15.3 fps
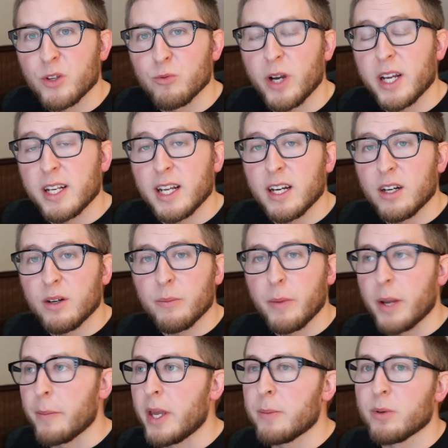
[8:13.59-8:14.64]
Right now,
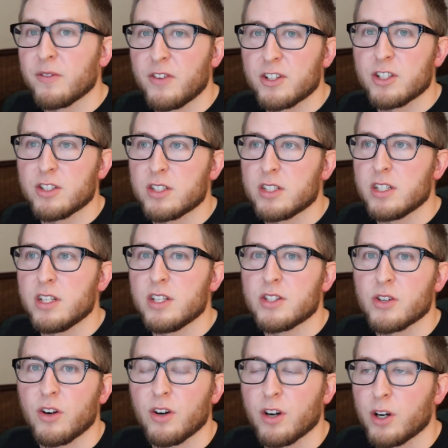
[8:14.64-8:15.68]
my main
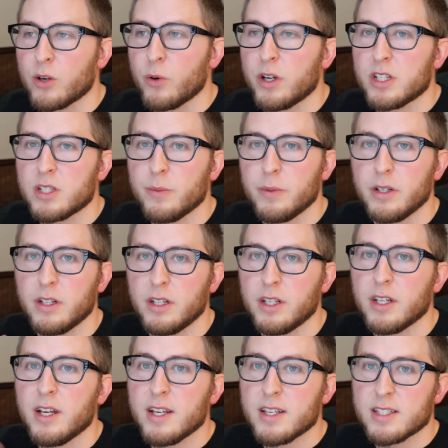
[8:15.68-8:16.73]
proficiencies are going to
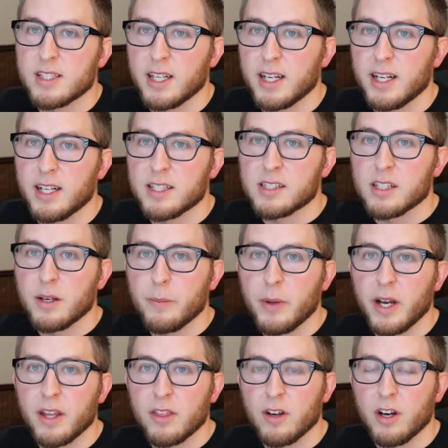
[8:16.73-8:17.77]
be S A S,
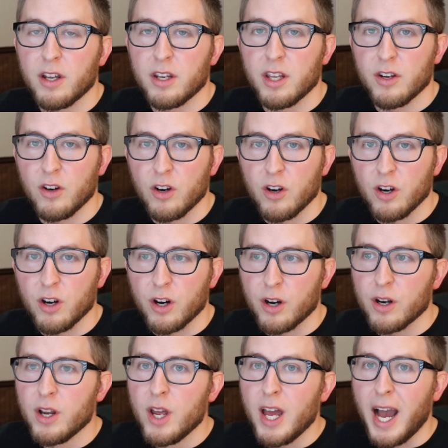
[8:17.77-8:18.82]
Python, and
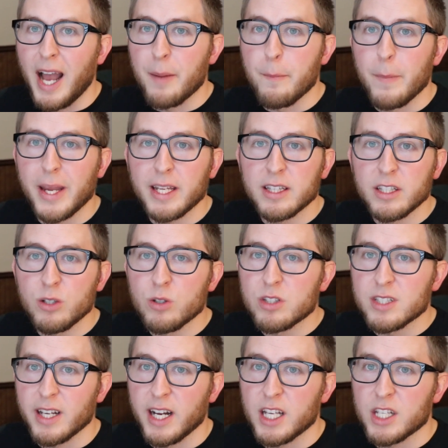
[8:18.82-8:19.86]
R. I mainly
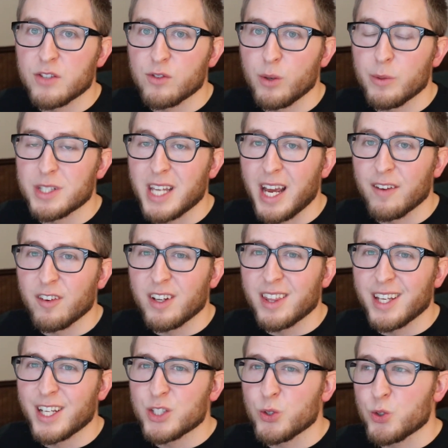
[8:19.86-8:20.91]
use S A S for almost
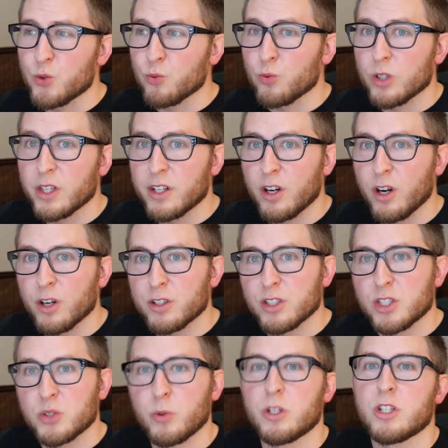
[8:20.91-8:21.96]
everything, so it's really hard to
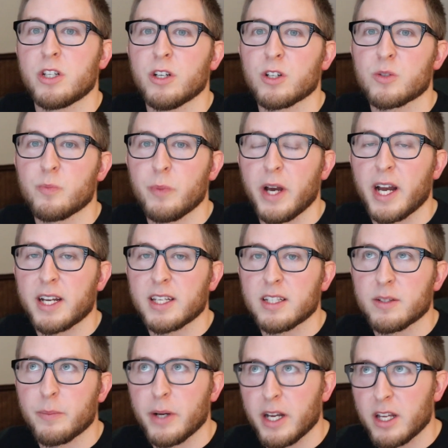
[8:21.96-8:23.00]
switch gears back
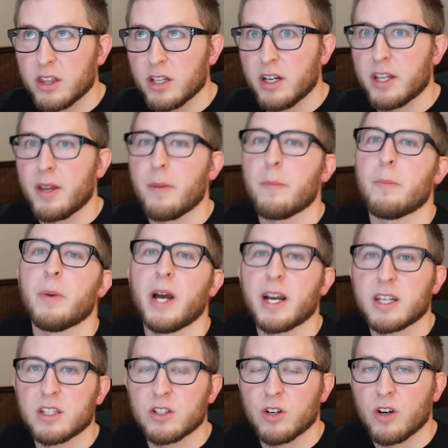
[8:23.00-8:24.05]
into Python and
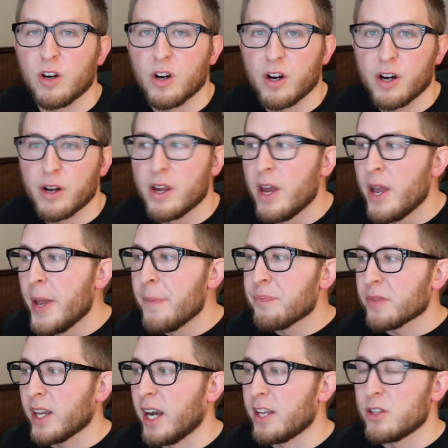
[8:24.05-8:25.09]
back into R.
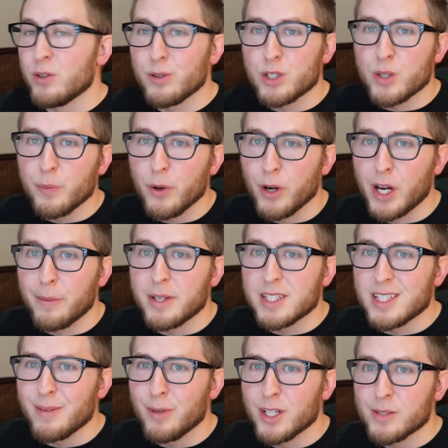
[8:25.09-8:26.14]
I used to program
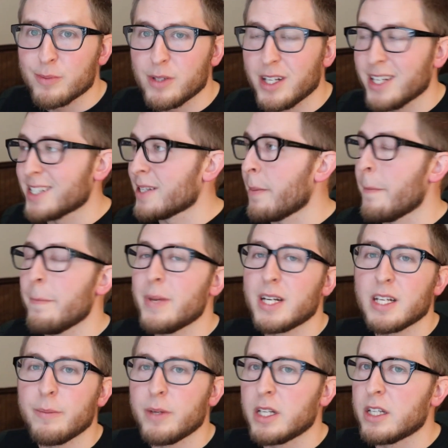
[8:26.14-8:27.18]
in C plus plus
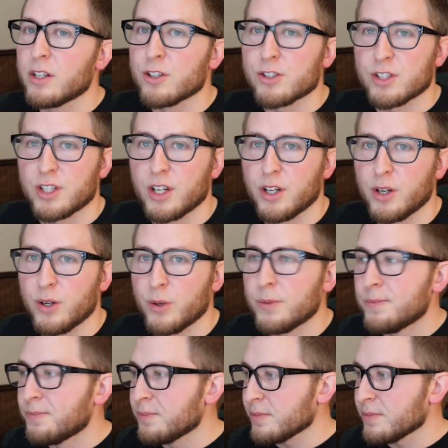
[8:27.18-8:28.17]
many, many years ago.